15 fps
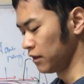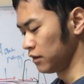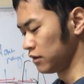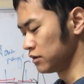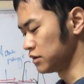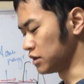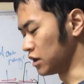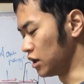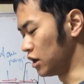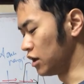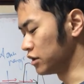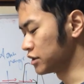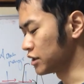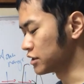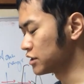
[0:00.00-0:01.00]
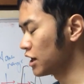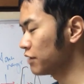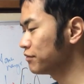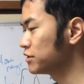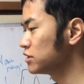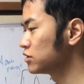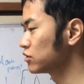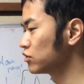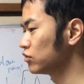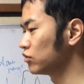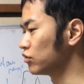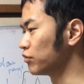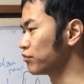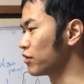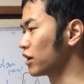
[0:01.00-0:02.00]
So the Japanese
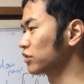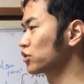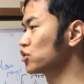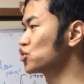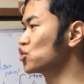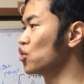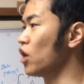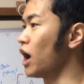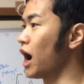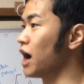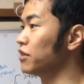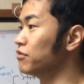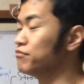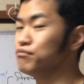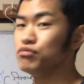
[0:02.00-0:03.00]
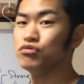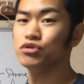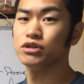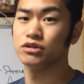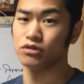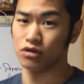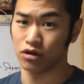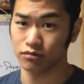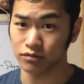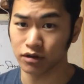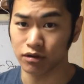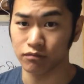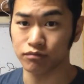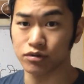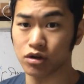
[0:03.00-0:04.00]
Kyudo practitioner and Buddhism,
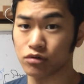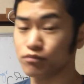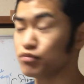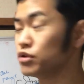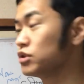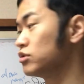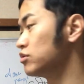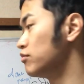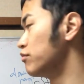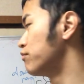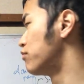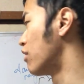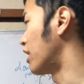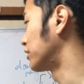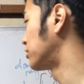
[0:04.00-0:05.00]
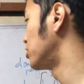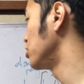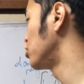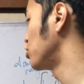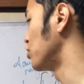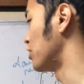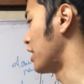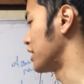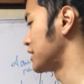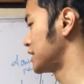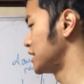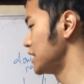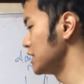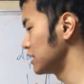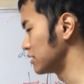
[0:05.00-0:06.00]
the Buddhism practitioner
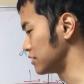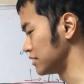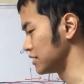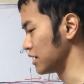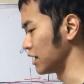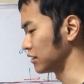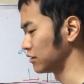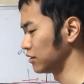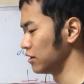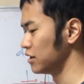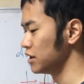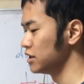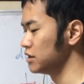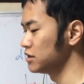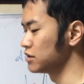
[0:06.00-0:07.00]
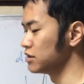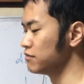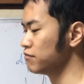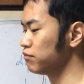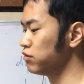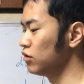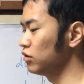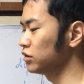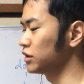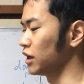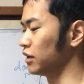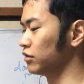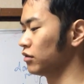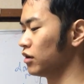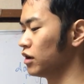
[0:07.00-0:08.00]
think that it's
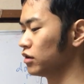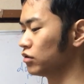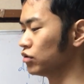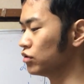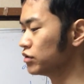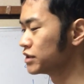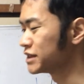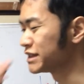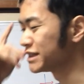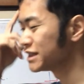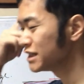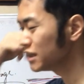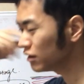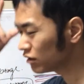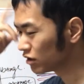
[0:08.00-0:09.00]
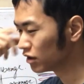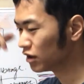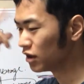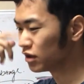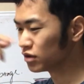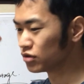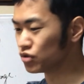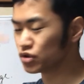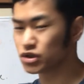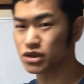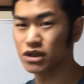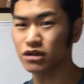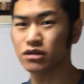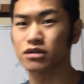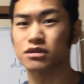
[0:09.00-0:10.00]
important to think
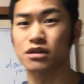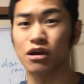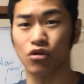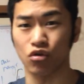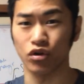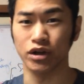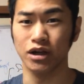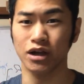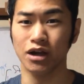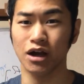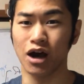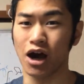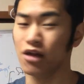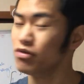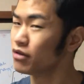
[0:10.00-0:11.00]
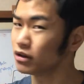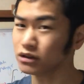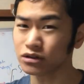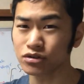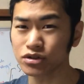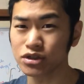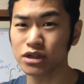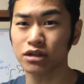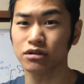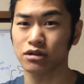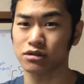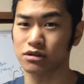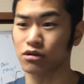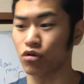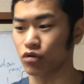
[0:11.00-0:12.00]
theory, not to think a
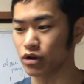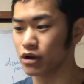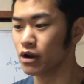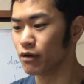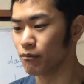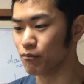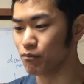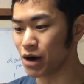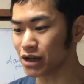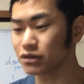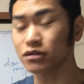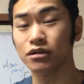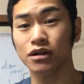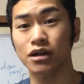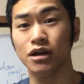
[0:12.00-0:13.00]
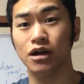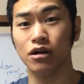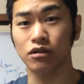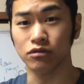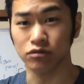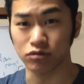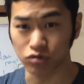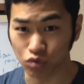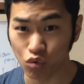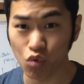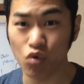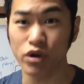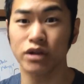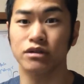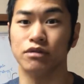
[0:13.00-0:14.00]
theory, but
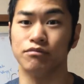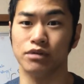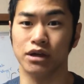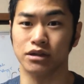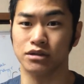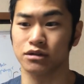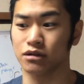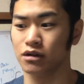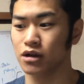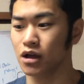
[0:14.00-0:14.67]
doing the best,